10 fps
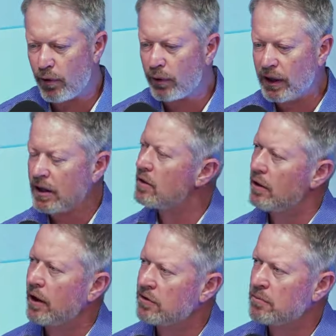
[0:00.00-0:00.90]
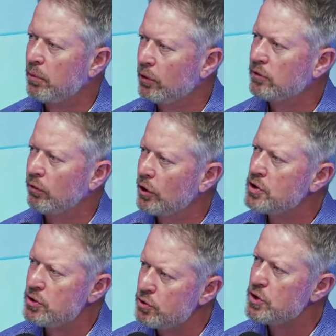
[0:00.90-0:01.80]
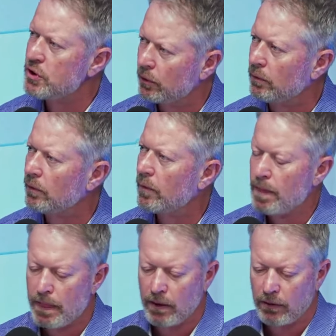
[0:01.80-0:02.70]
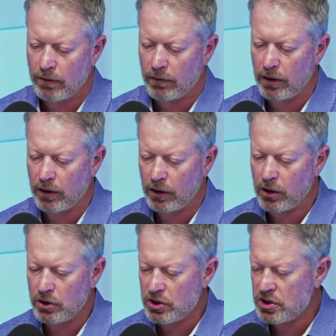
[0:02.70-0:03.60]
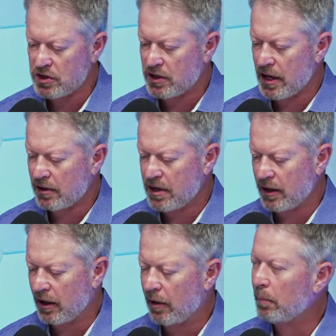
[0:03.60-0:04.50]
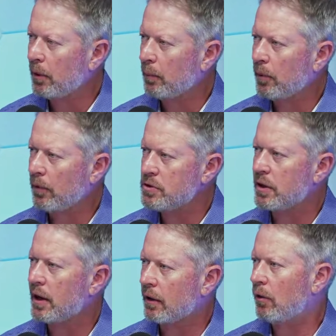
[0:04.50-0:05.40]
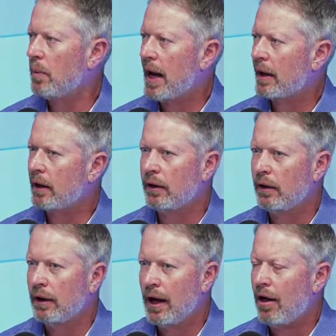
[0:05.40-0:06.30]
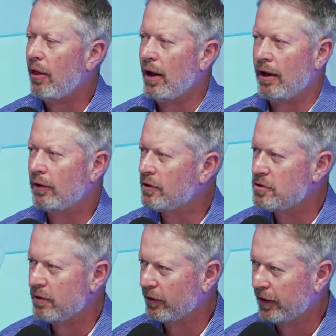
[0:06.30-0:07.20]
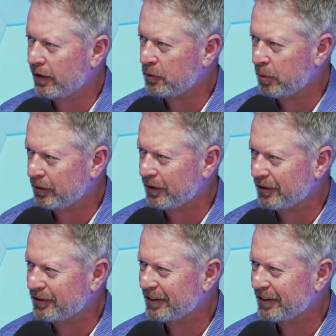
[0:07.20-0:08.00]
we get into the nuts and bolts of what you do, could you just kind of take a humble approach and kind of go back and how the hell did you ever get in this business?